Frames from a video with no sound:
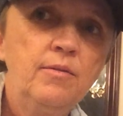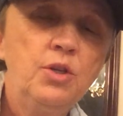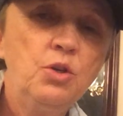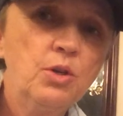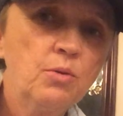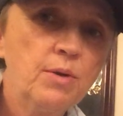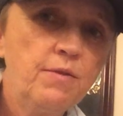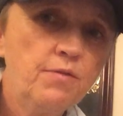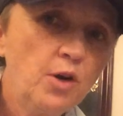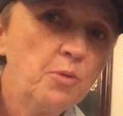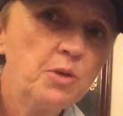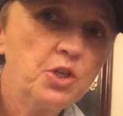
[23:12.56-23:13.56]
you can
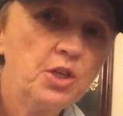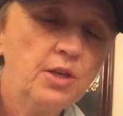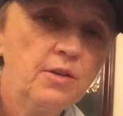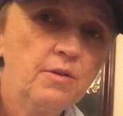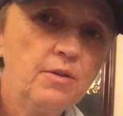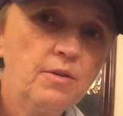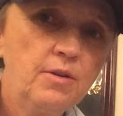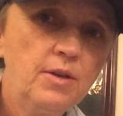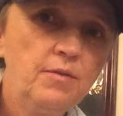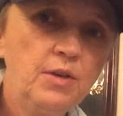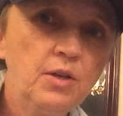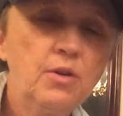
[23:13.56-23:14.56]
refurbish it
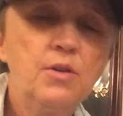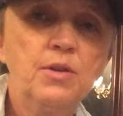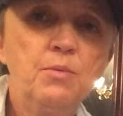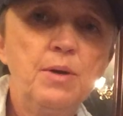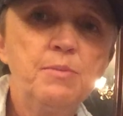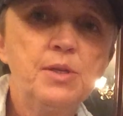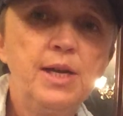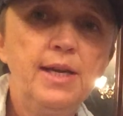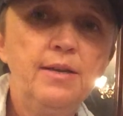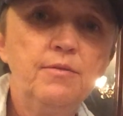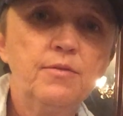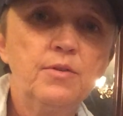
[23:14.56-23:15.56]
if you look on the
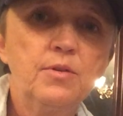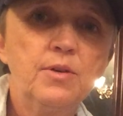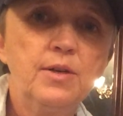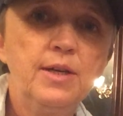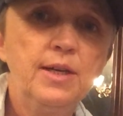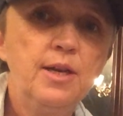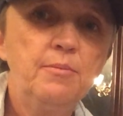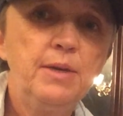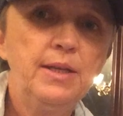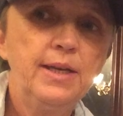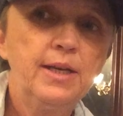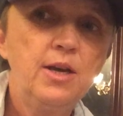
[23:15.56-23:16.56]
website for it not
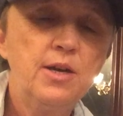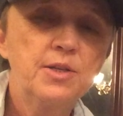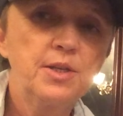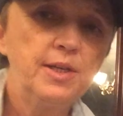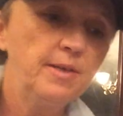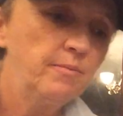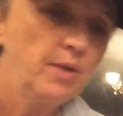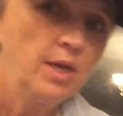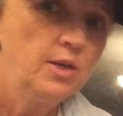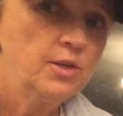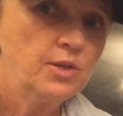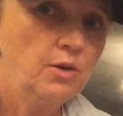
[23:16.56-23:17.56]
being that costly.
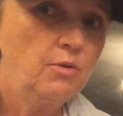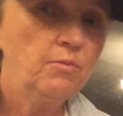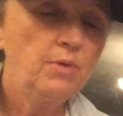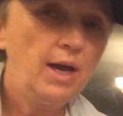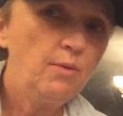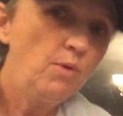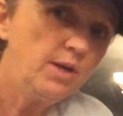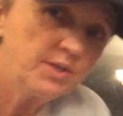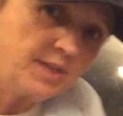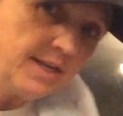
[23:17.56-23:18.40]
So I want to